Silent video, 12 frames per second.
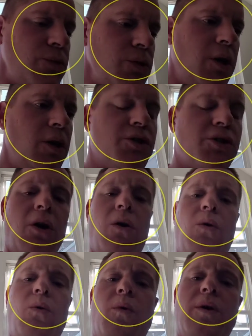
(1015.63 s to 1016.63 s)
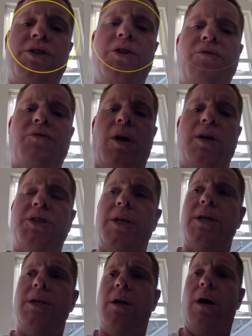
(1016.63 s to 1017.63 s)
so once you flush it,
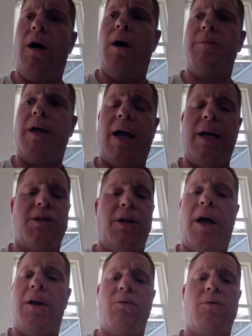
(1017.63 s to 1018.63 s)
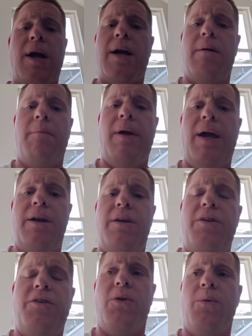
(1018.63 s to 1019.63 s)
like I said, I don't recommend
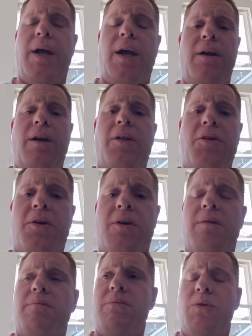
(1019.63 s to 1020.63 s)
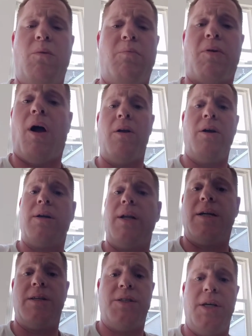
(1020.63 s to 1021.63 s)
doing another little product like
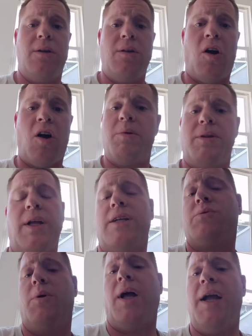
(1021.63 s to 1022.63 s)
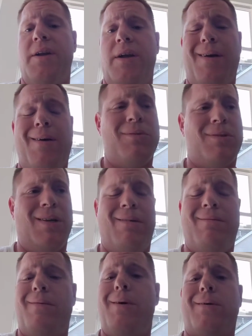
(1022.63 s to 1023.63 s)
CLR, but that's what I did. I was like,
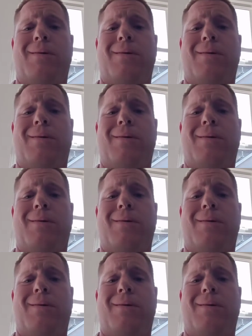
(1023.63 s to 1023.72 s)
fuck this,